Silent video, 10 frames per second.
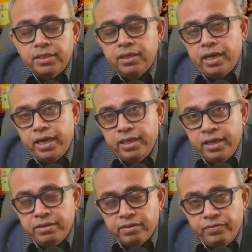and
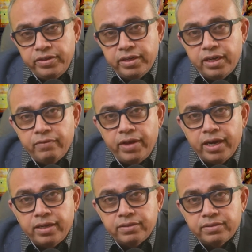insufficient
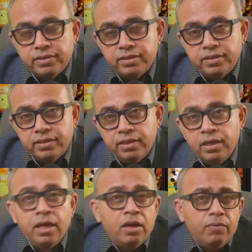awareness.
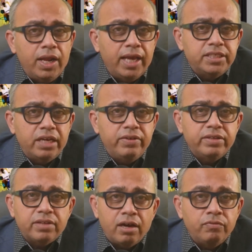While HIV
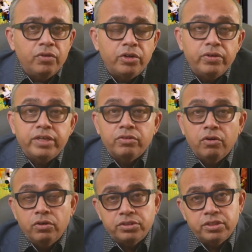is harmful to its
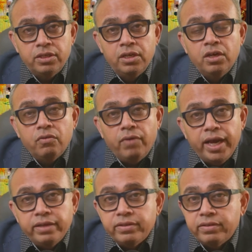host,
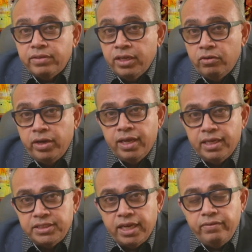viruses, including
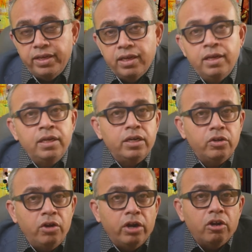HIV, do
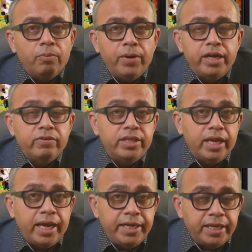not operate with
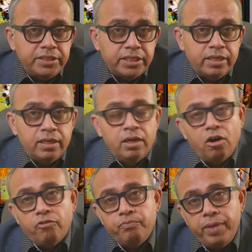the intention
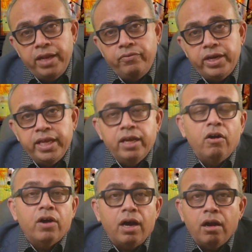of benefiting
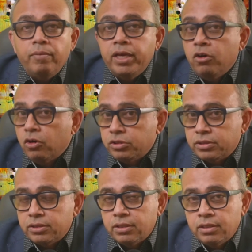or harming
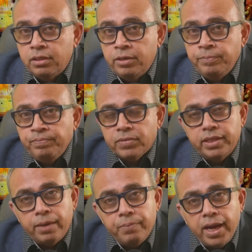hosts.
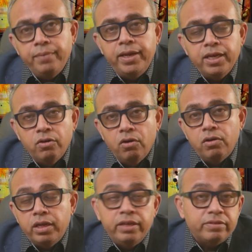Their primary goal
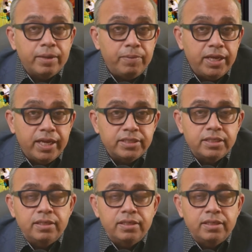is replication.